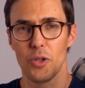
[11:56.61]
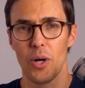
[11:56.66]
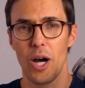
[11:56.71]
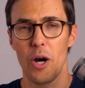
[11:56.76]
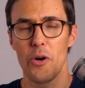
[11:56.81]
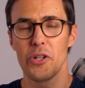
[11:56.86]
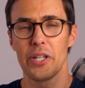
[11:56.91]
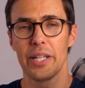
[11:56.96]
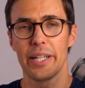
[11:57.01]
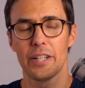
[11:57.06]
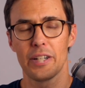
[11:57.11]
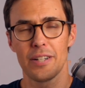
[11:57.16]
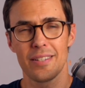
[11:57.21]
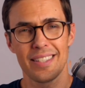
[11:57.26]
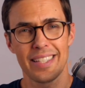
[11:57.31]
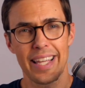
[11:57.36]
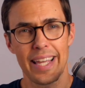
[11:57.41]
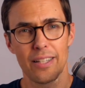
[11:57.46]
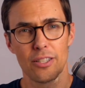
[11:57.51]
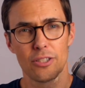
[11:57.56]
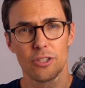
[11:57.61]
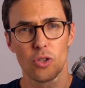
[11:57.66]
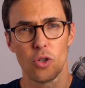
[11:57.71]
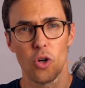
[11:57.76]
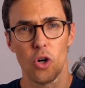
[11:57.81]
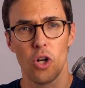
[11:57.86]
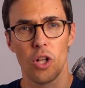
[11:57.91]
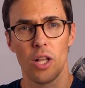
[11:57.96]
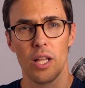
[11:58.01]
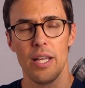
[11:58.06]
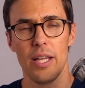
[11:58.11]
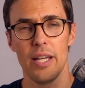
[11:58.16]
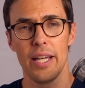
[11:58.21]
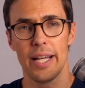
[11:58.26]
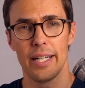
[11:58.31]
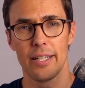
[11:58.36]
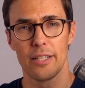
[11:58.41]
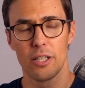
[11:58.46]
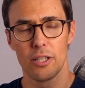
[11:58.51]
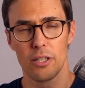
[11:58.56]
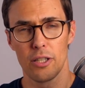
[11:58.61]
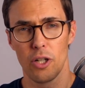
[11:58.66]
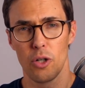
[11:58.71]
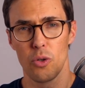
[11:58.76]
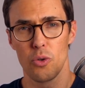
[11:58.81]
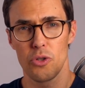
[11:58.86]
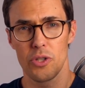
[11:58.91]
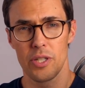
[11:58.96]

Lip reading: how are you going to get a sales call and close